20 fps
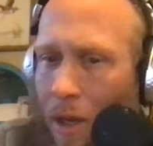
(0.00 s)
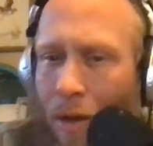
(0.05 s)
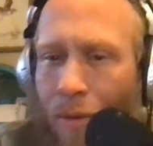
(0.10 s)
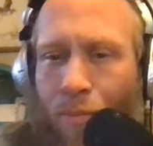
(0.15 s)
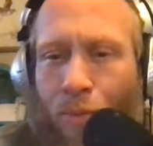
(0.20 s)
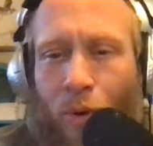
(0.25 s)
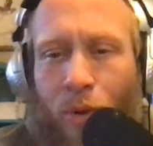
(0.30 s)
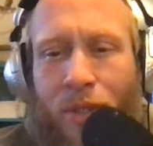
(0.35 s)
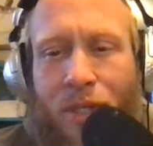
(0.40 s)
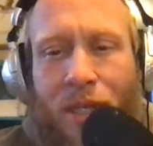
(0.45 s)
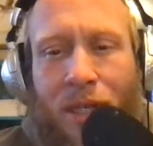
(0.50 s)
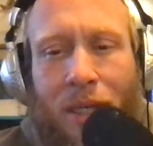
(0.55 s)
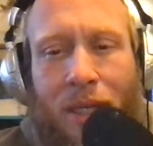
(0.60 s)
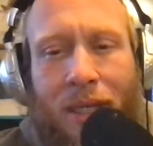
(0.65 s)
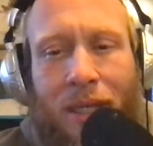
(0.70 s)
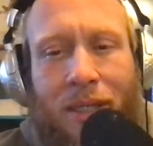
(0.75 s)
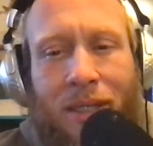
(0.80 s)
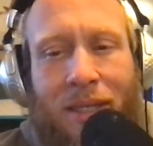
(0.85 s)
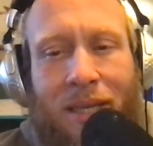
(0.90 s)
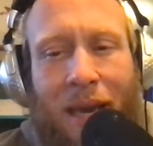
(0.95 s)

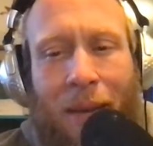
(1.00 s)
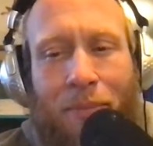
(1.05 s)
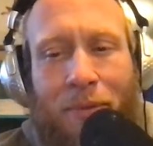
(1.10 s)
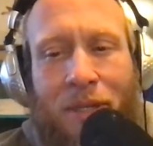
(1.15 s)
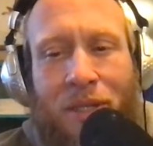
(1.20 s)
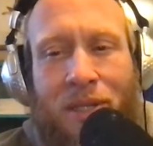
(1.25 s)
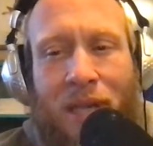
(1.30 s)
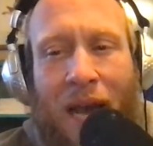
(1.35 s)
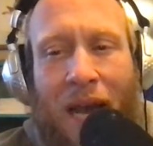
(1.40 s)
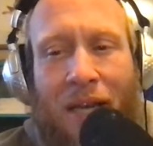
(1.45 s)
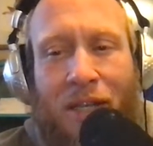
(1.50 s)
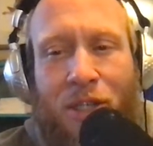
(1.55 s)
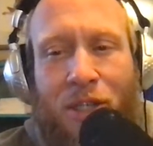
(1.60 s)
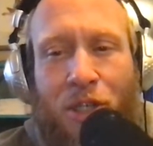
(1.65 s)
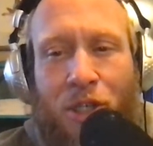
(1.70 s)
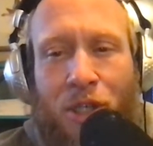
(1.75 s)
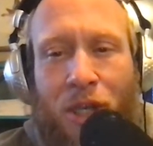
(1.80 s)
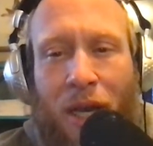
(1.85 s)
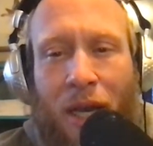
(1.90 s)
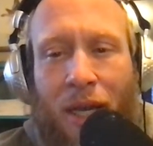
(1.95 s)
Portillion kept his eyes
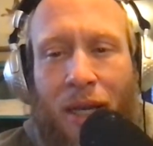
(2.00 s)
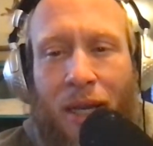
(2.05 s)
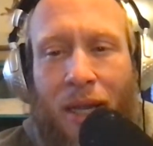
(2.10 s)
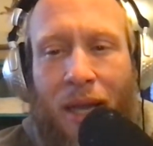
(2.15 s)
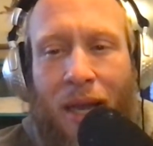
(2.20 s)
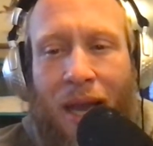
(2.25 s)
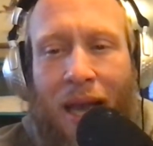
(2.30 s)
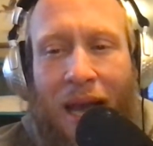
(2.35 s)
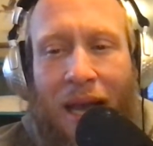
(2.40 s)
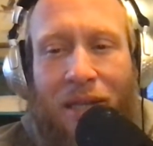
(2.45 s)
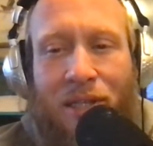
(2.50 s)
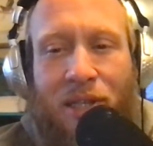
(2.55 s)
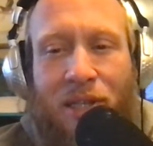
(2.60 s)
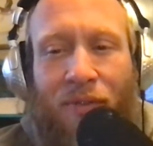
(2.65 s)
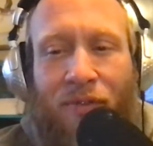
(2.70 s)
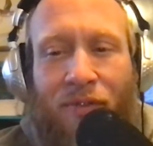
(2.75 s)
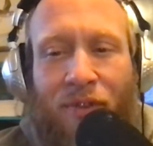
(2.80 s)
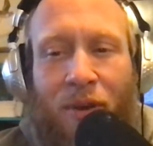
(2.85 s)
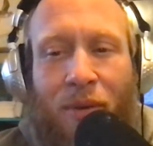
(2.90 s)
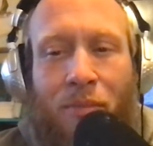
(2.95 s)
shut, as
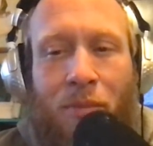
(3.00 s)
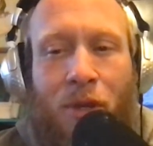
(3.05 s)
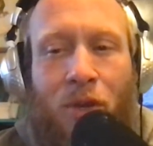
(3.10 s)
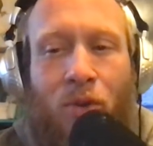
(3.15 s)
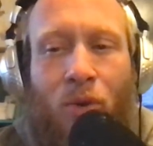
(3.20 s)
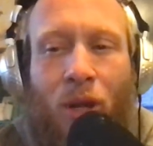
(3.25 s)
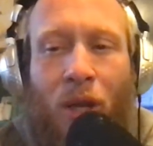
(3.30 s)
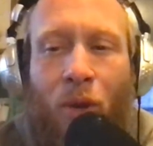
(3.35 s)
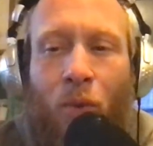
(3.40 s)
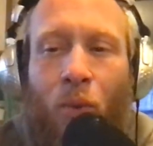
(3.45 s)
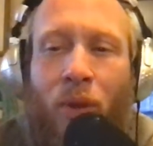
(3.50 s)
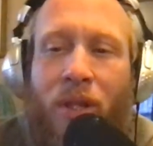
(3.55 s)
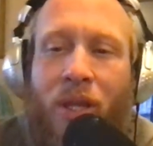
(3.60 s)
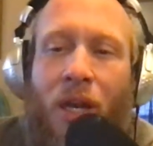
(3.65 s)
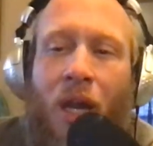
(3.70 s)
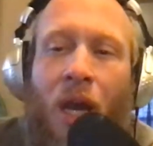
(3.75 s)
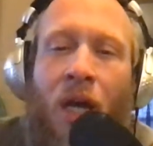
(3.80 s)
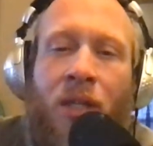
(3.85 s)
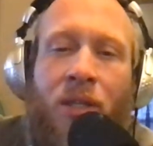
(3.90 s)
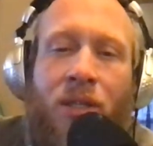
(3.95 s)
if communing with
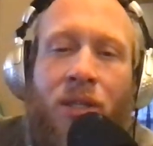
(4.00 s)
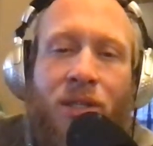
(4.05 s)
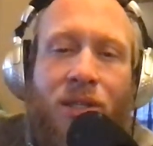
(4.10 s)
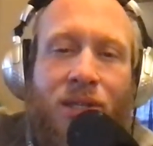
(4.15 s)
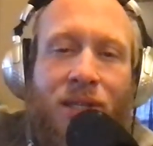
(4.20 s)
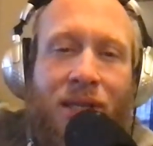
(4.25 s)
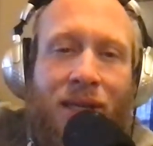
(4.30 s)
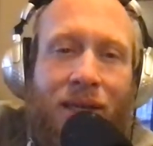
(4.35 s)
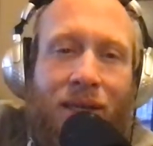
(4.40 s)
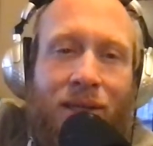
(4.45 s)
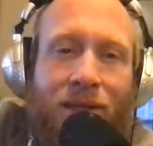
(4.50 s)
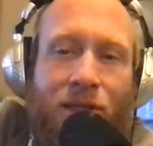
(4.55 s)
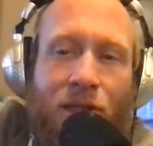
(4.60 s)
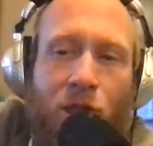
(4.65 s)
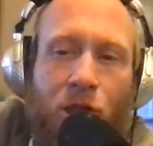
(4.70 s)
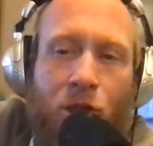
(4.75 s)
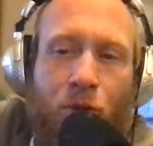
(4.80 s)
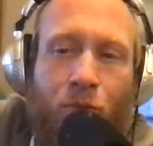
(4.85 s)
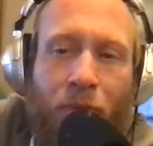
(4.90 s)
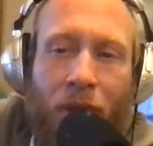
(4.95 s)
an unseen
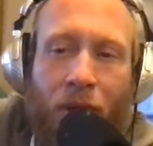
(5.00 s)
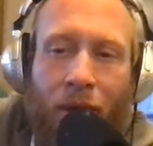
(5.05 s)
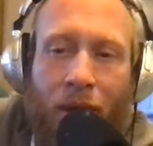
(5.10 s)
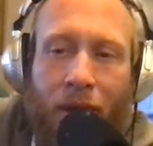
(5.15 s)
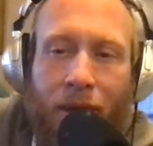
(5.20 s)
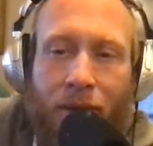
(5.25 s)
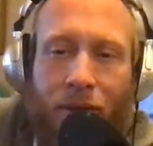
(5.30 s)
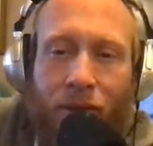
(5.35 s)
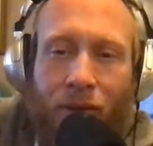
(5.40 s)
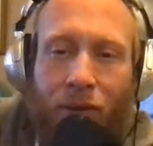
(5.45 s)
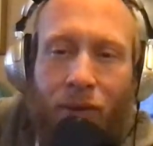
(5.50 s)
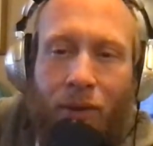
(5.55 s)
spirit.